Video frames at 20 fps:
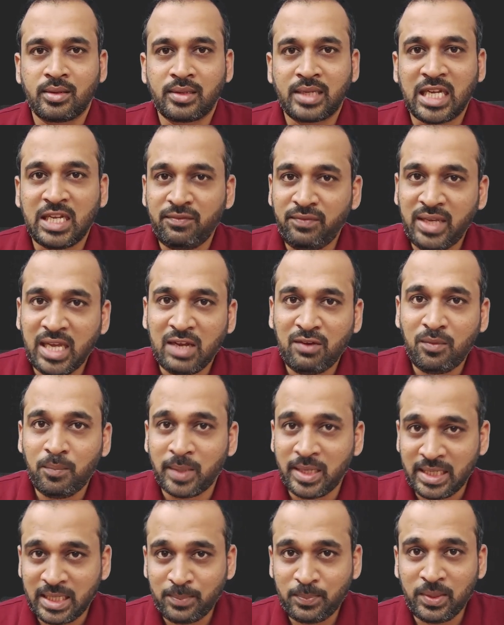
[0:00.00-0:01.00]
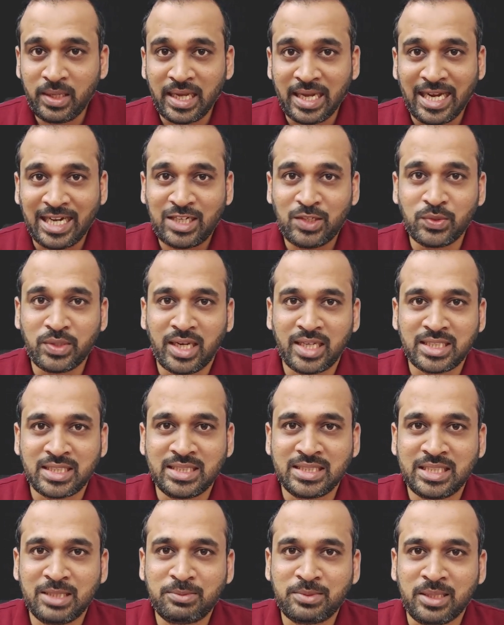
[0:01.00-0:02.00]
Can we have multiple act two
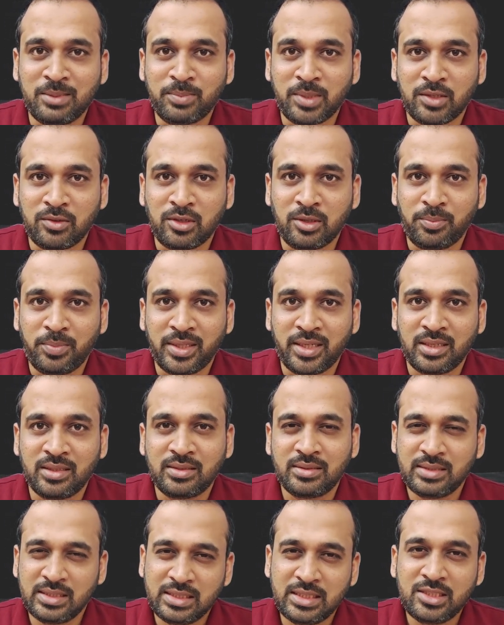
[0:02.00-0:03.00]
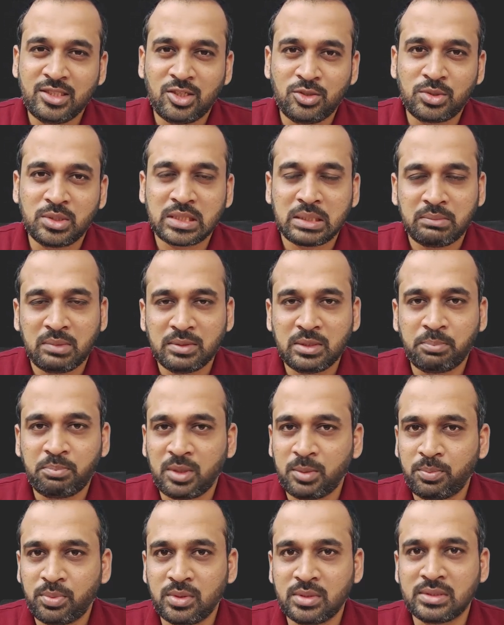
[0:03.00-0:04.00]
relationships in Power B I? This is also some of the
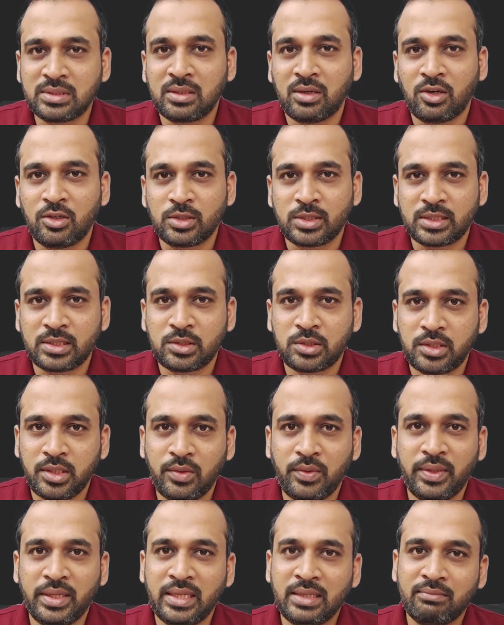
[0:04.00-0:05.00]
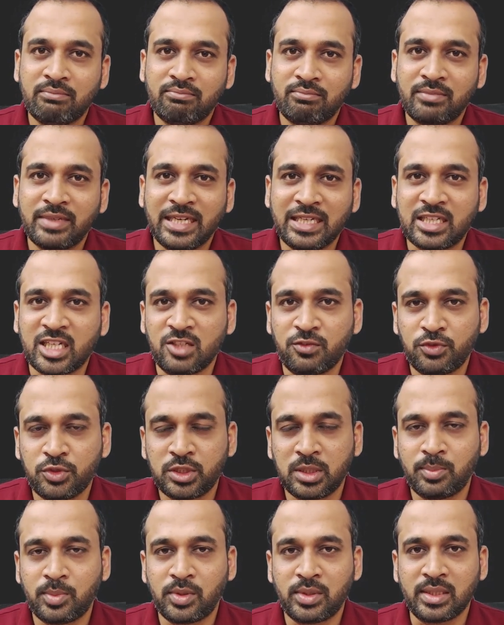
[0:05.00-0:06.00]
people actually get
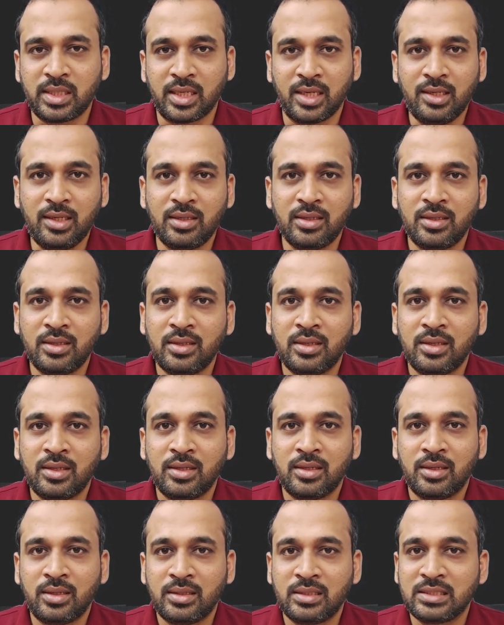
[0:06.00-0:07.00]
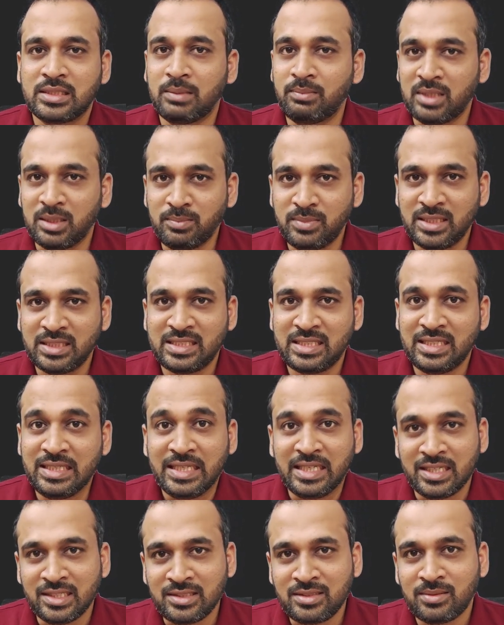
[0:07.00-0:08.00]
confused about that. Sometimes they said
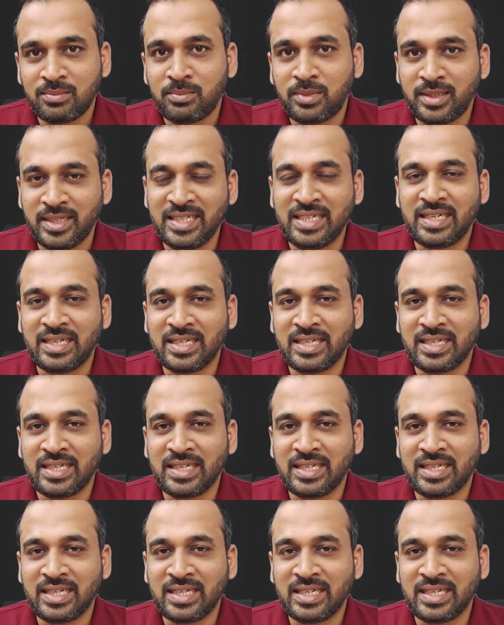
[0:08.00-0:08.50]
yes, but in